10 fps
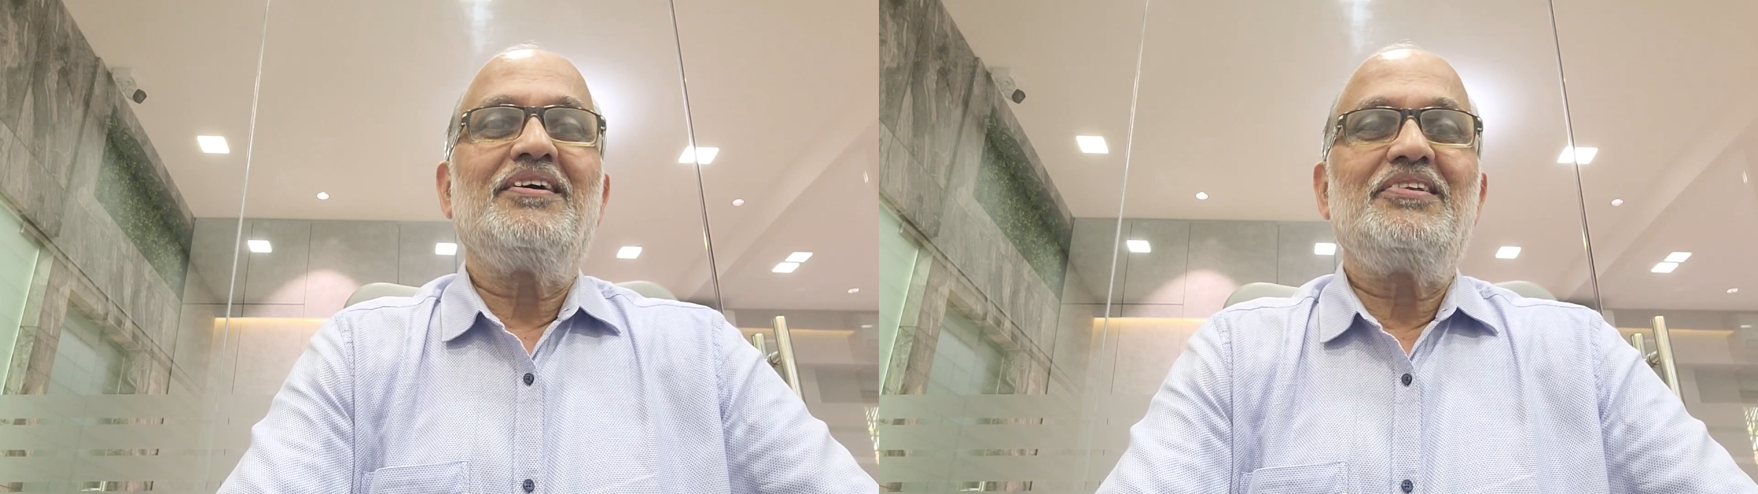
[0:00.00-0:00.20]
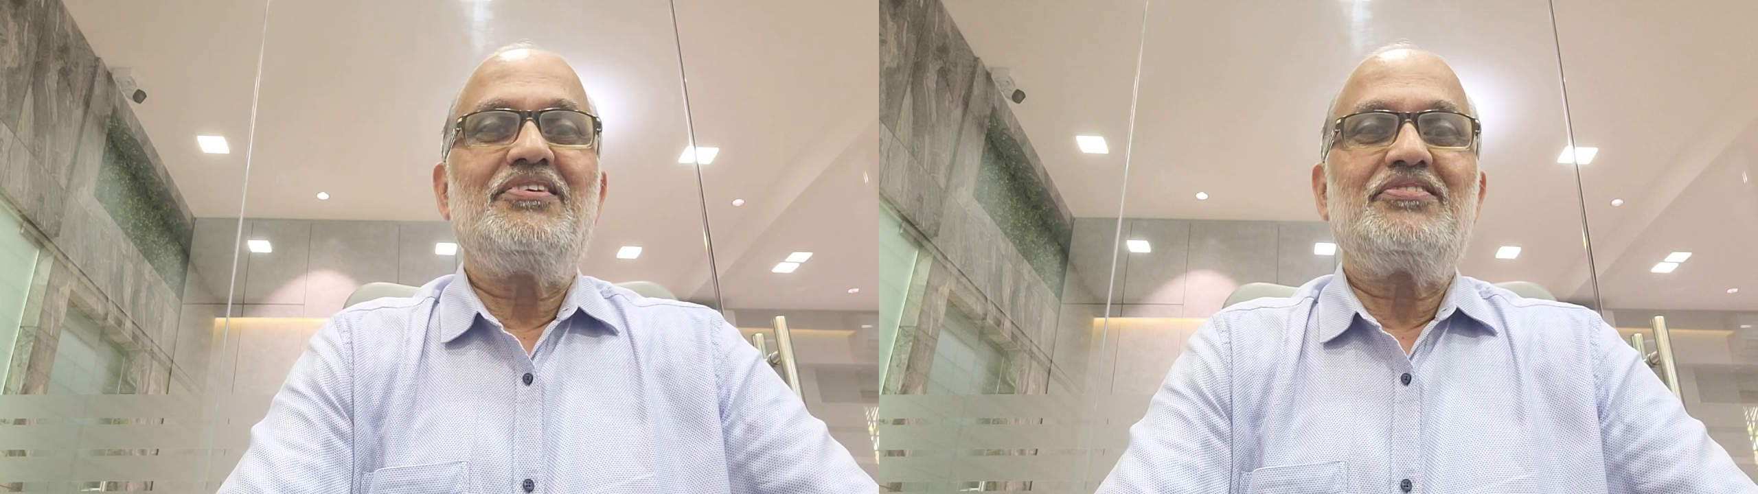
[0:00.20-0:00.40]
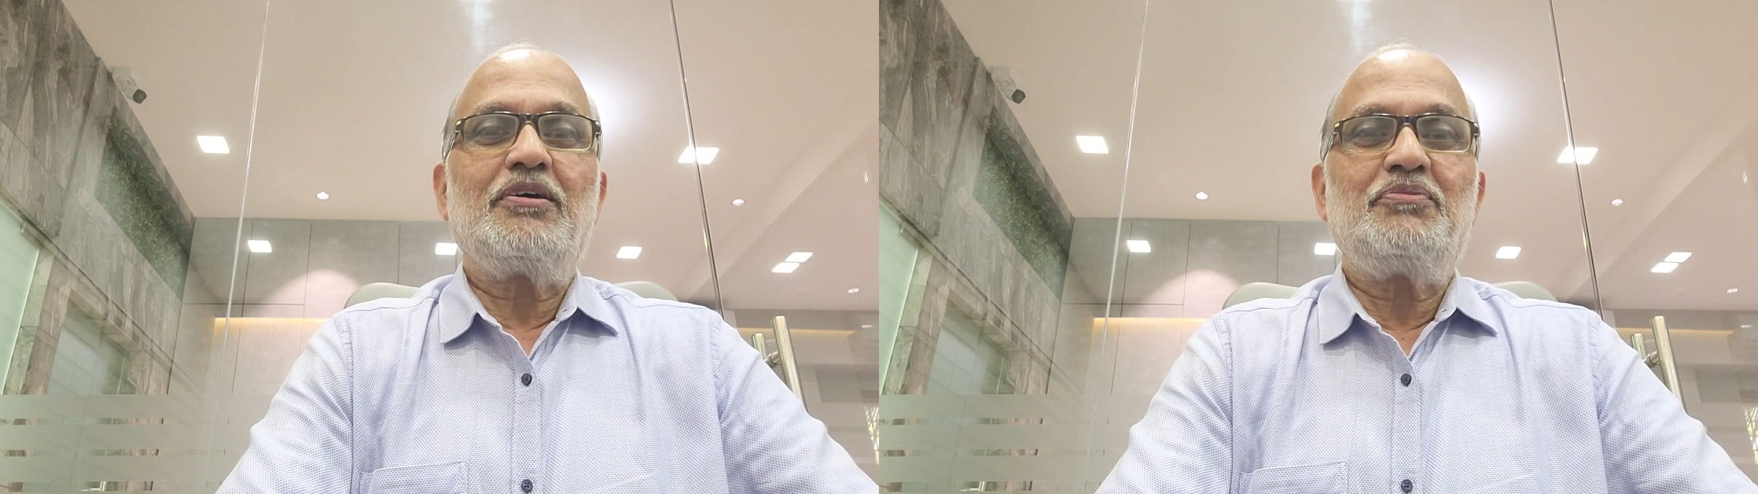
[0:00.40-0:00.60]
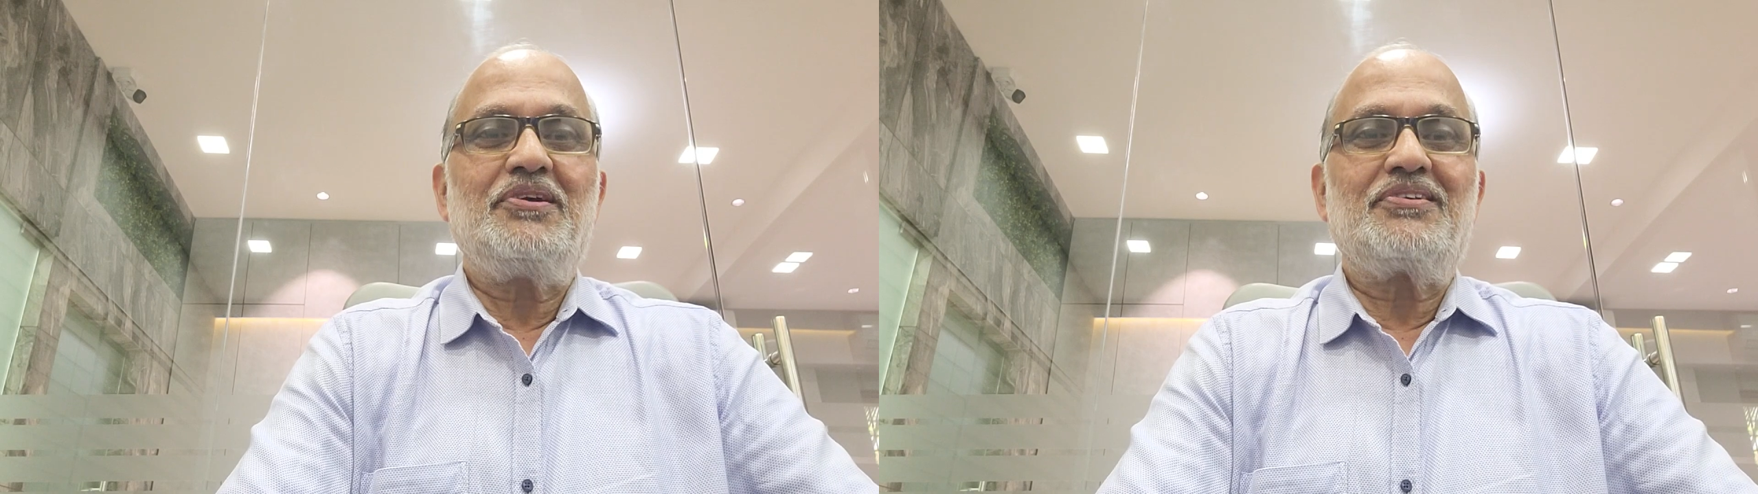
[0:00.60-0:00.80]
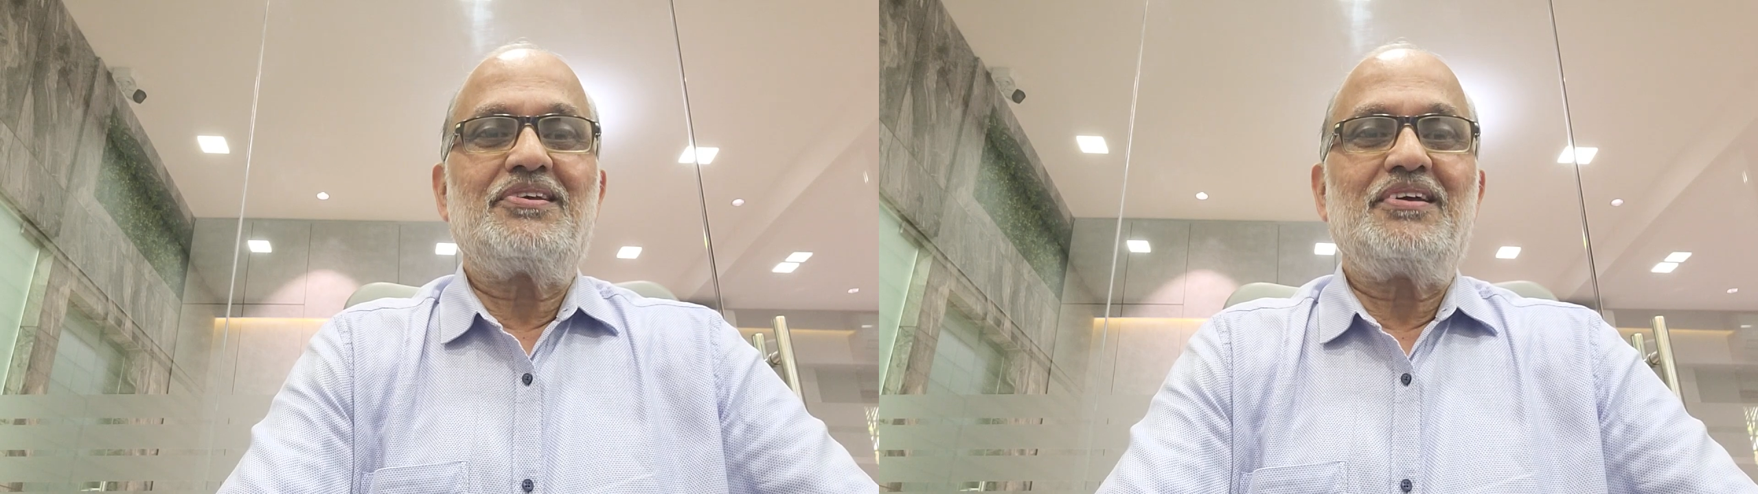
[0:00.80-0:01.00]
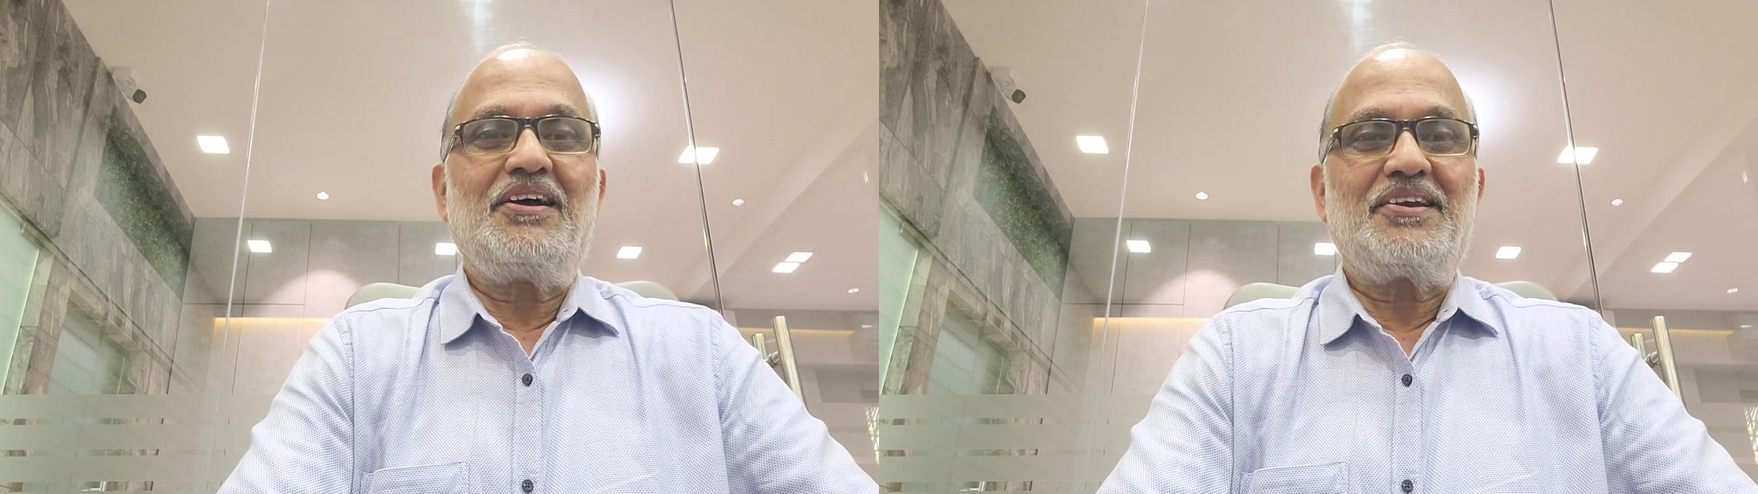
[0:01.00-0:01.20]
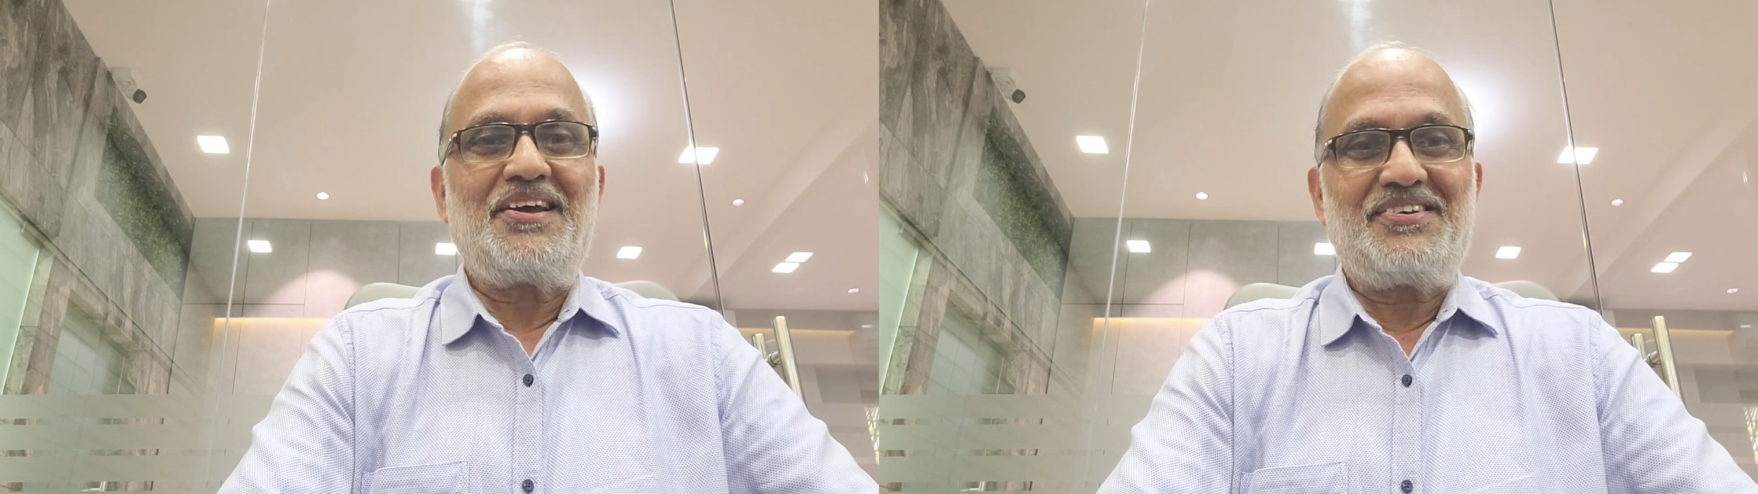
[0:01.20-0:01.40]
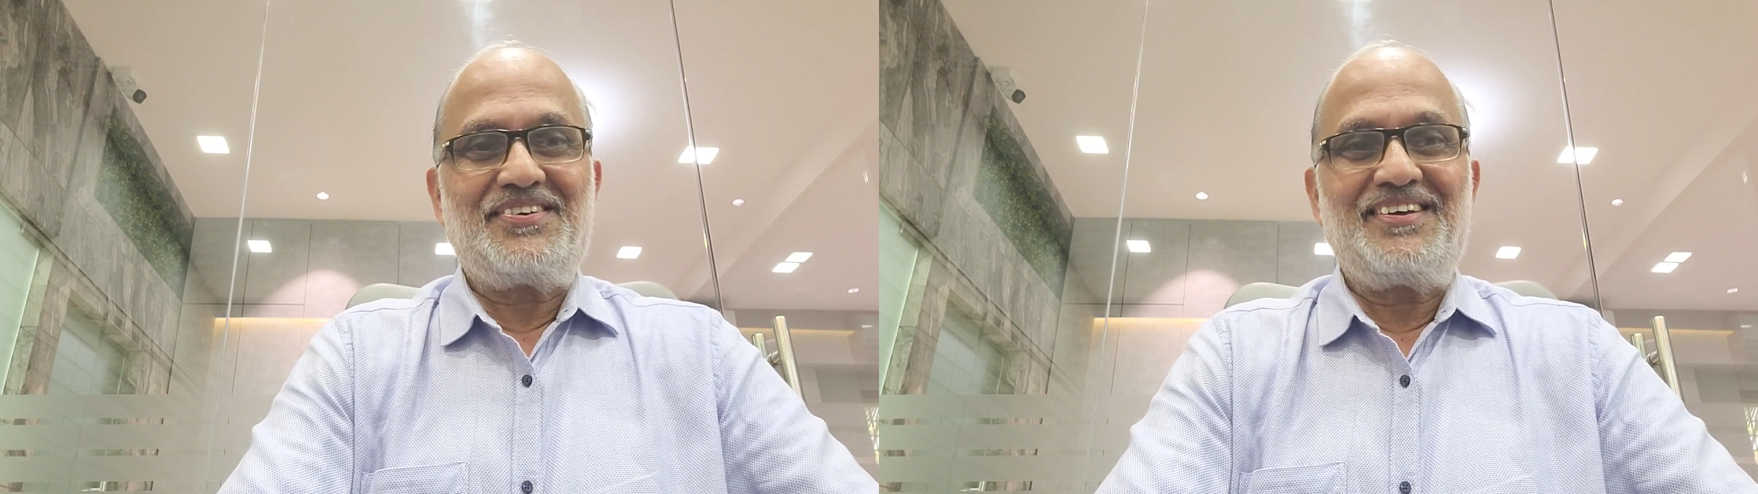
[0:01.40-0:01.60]
this subject,
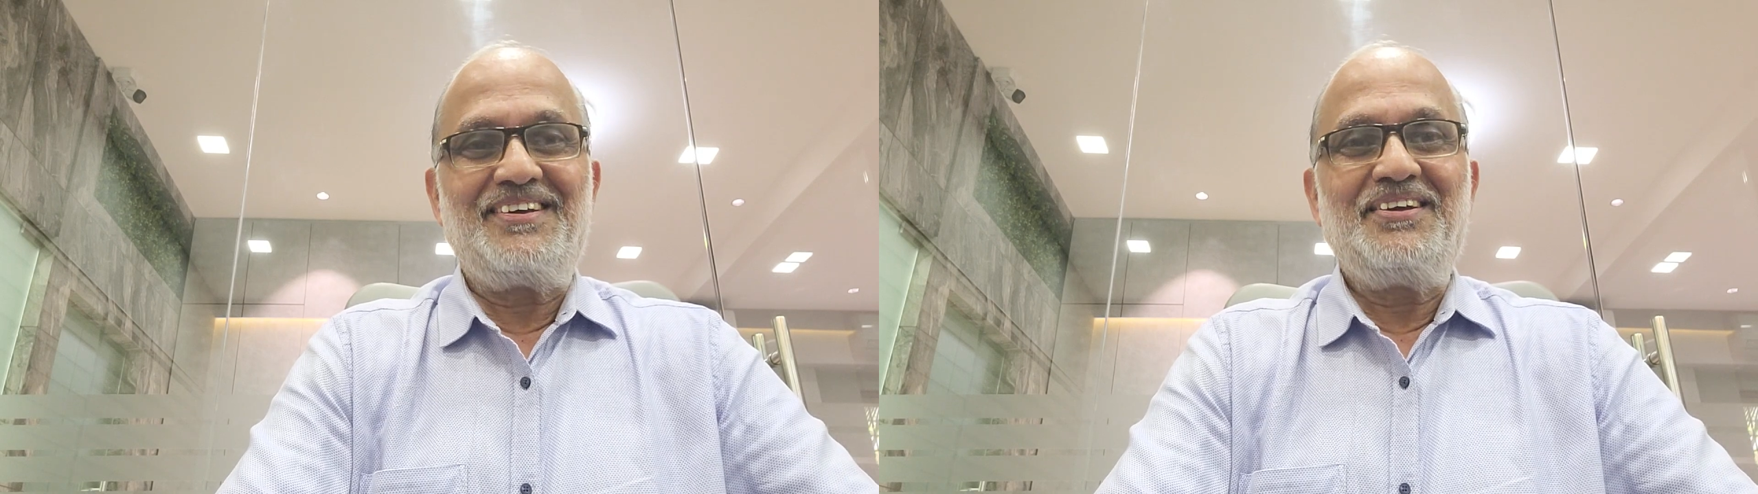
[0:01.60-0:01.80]
rent.